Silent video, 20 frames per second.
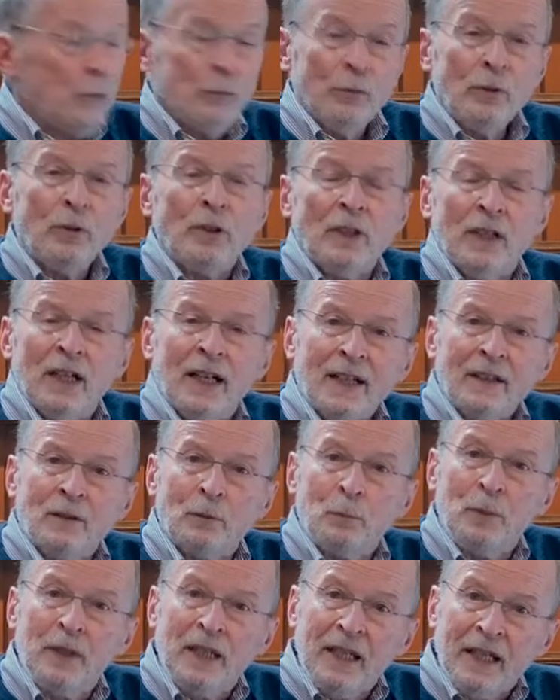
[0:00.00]
wrote a lot
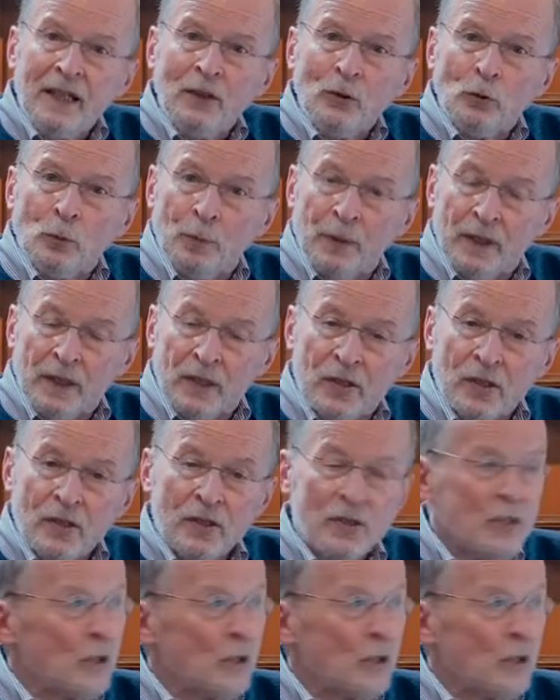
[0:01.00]
of piano pieces,